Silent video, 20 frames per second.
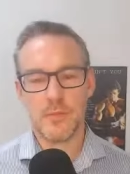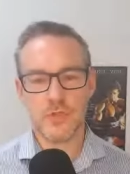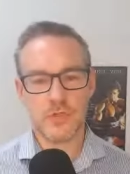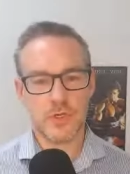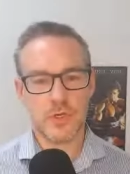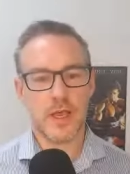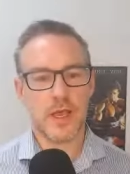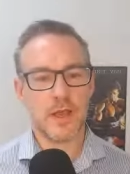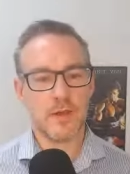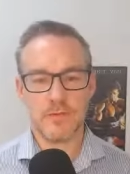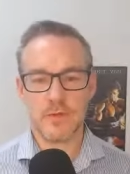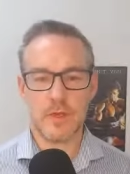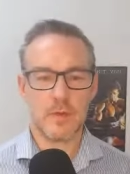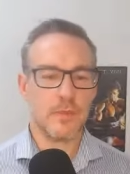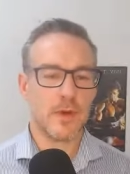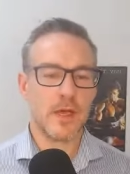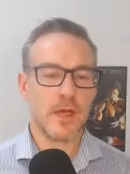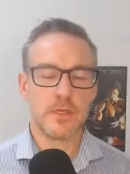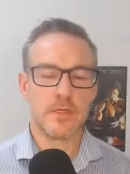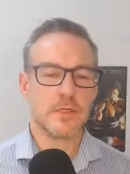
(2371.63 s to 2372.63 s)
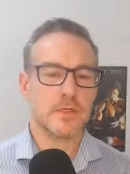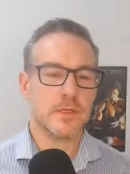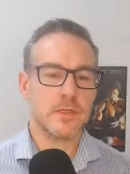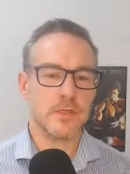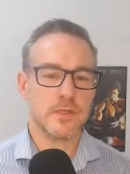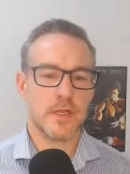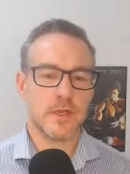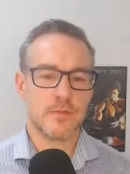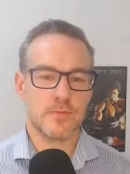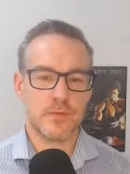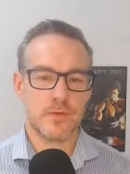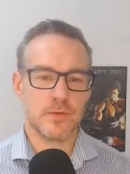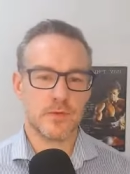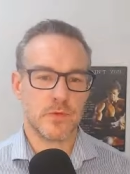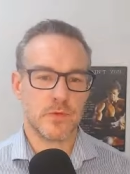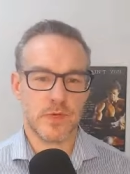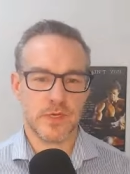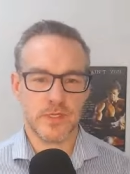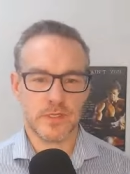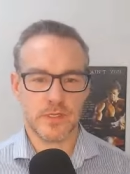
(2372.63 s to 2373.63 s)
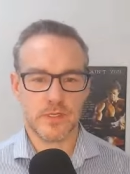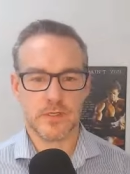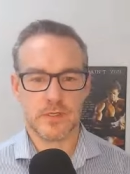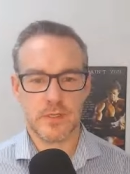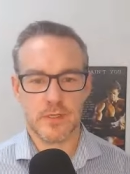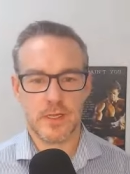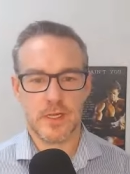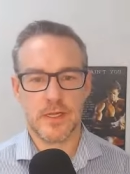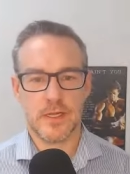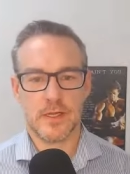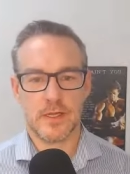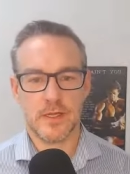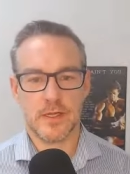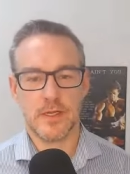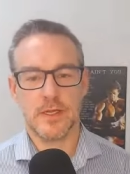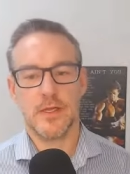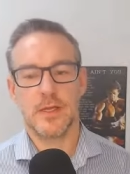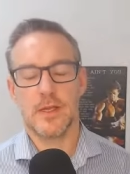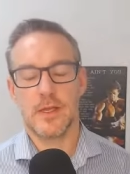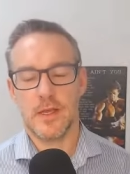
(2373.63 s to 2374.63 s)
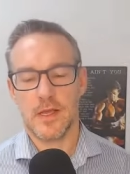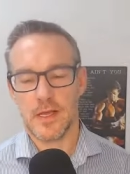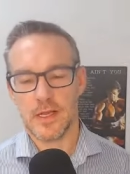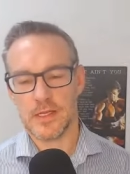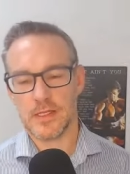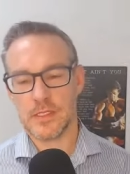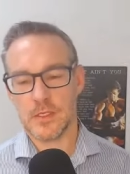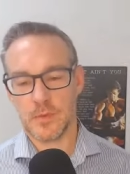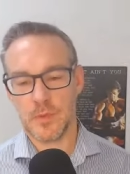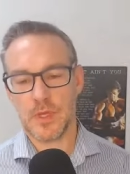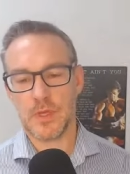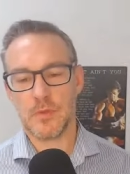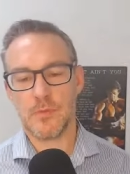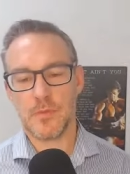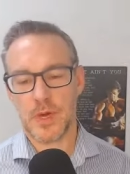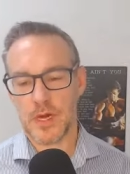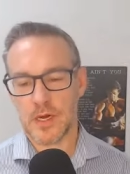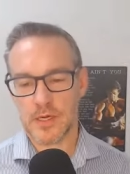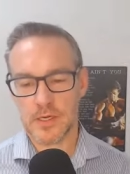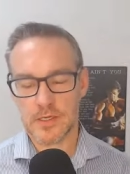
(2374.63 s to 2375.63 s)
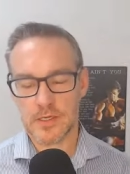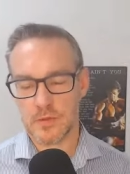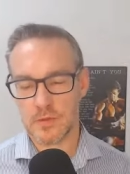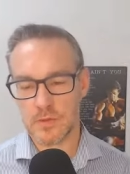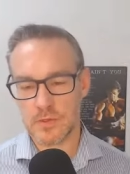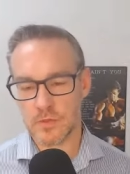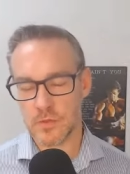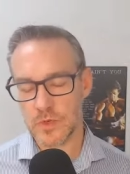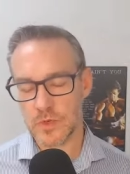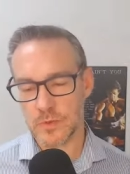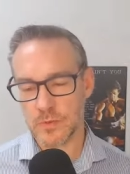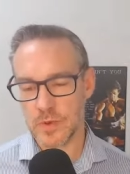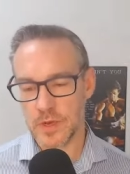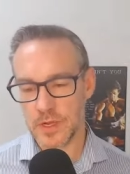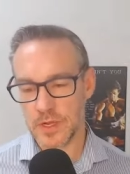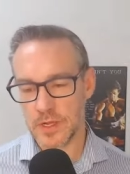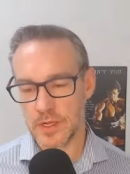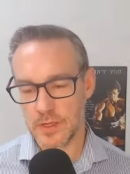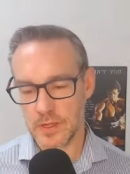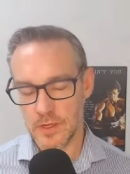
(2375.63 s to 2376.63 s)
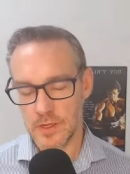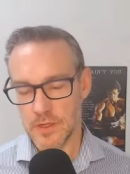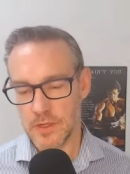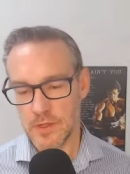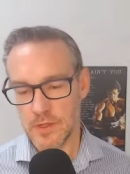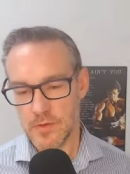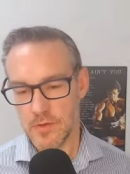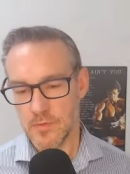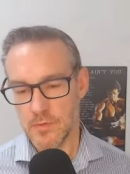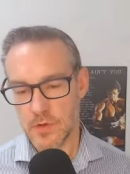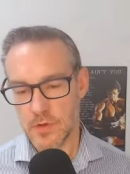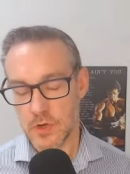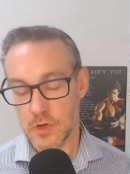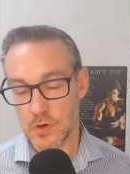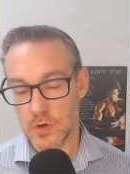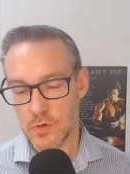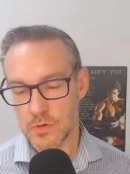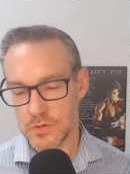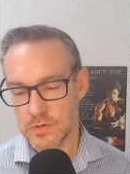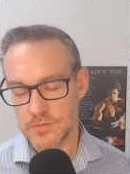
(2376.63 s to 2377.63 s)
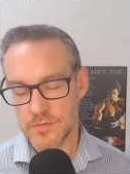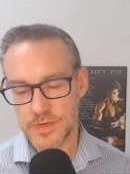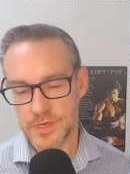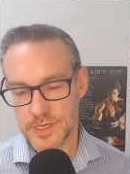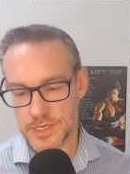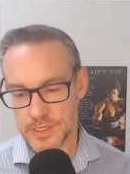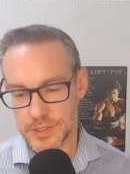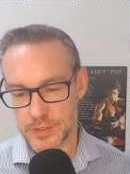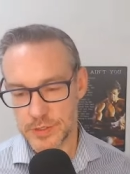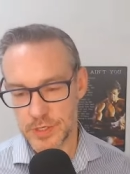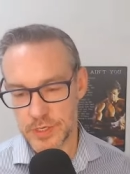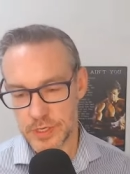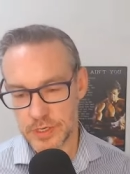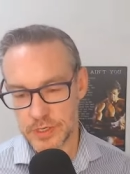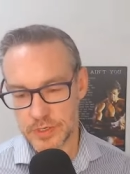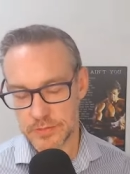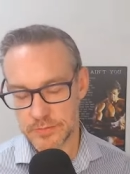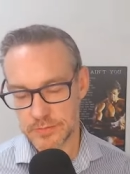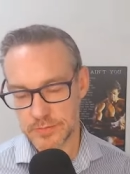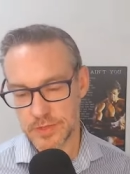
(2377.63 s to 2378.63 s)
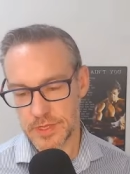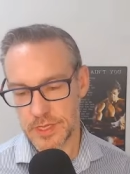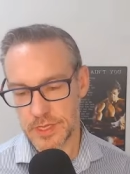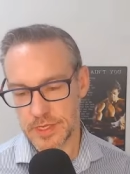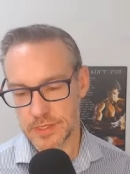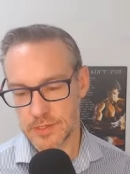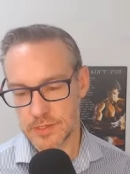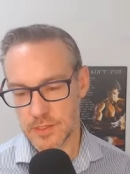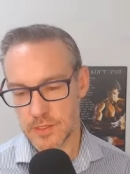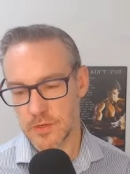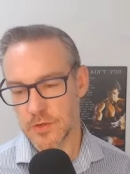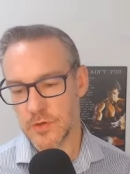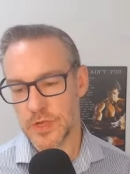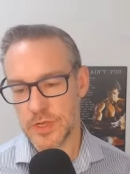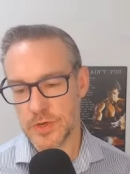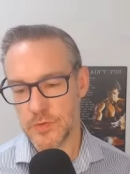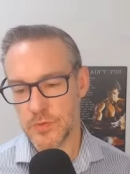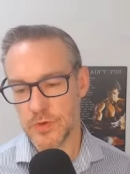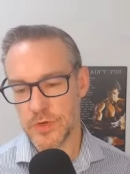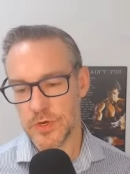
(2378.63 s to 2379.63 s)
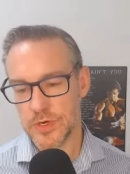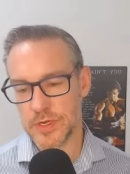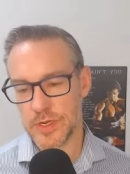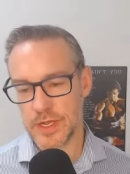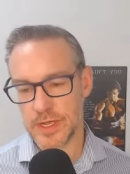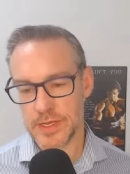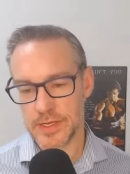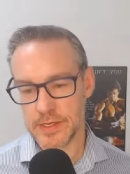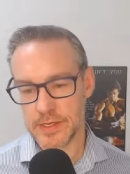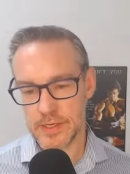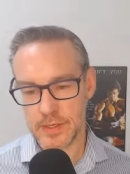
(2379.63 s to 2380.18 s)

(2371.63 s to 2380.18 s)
you have to keep asking yourself those questions, Elena. And it's a big part. It's one of my goals for this year is to look inward and